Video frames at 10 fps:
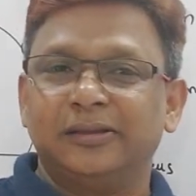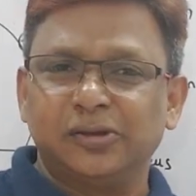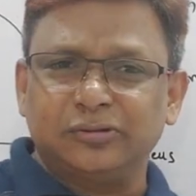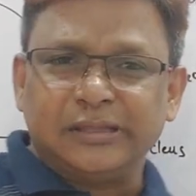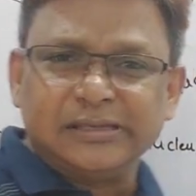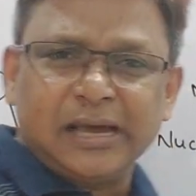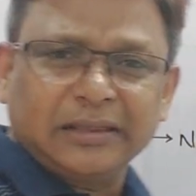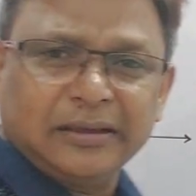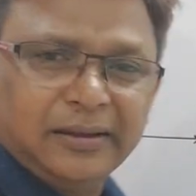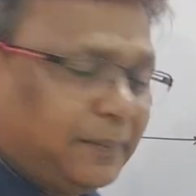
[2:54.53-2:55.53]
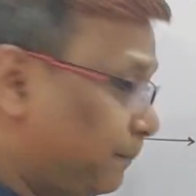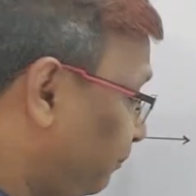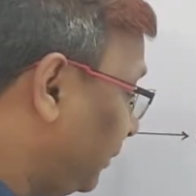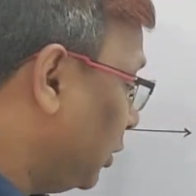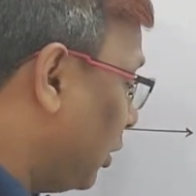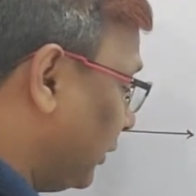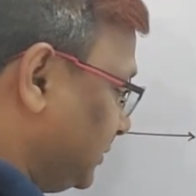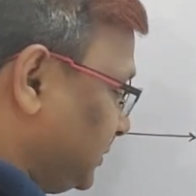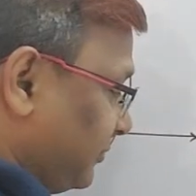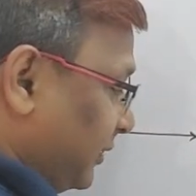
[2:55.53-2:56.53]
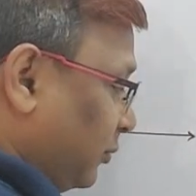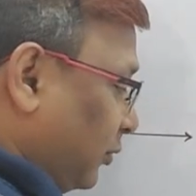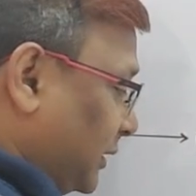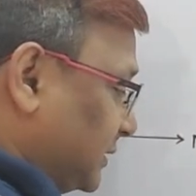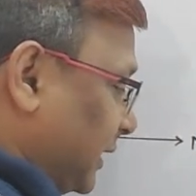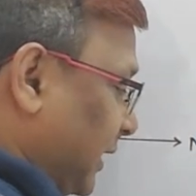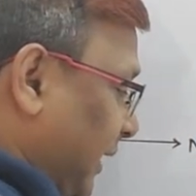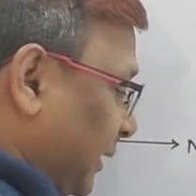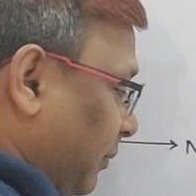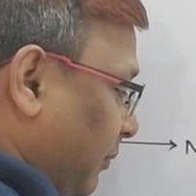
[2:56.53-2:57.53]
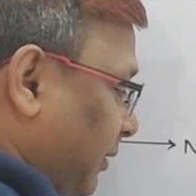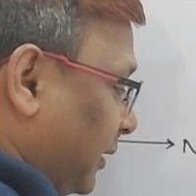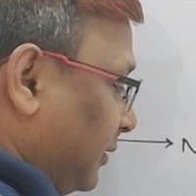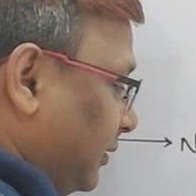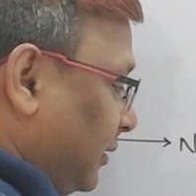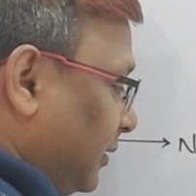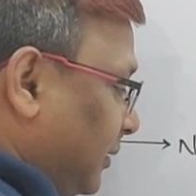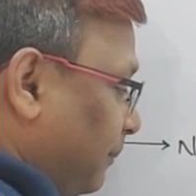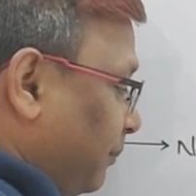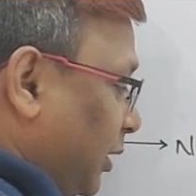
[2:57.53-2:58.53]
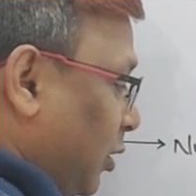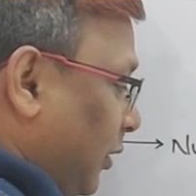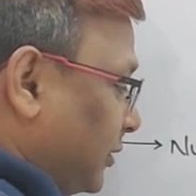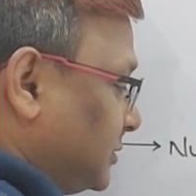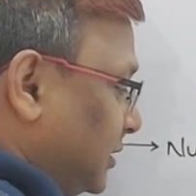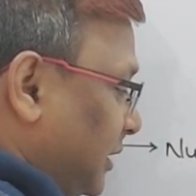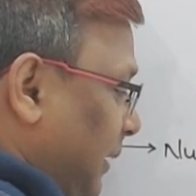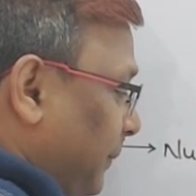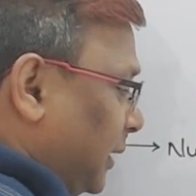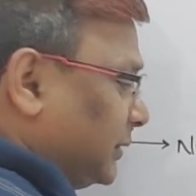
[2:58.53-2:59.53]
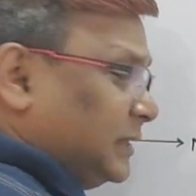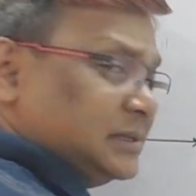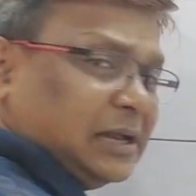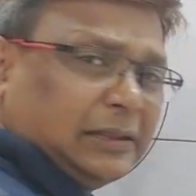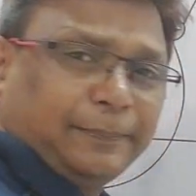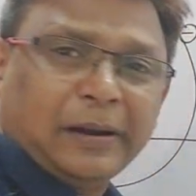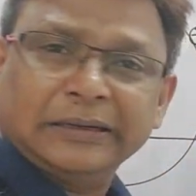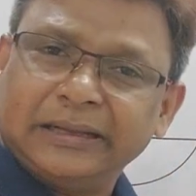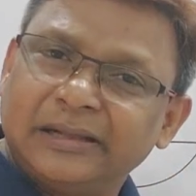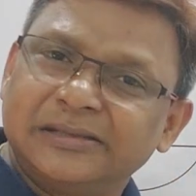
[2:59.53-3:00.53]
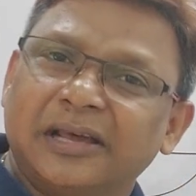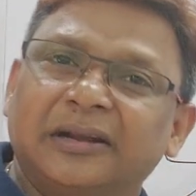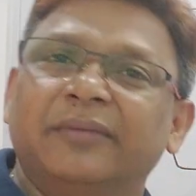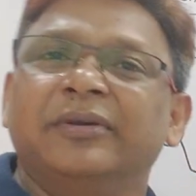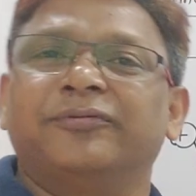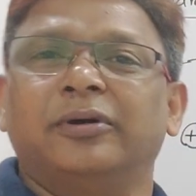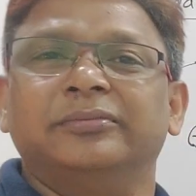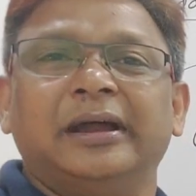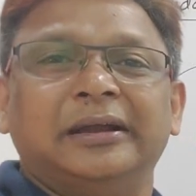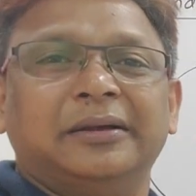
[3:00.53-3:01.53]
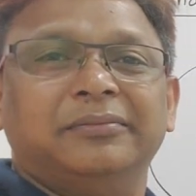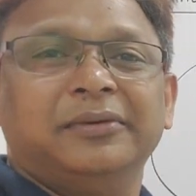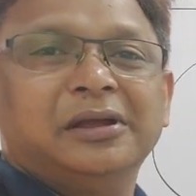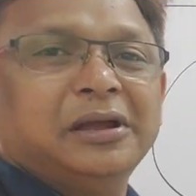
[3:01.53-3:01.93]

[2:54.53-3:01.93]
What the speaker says: So these are the pions. One more is there, I remember. Pions. But these are the particles are coming from the atom.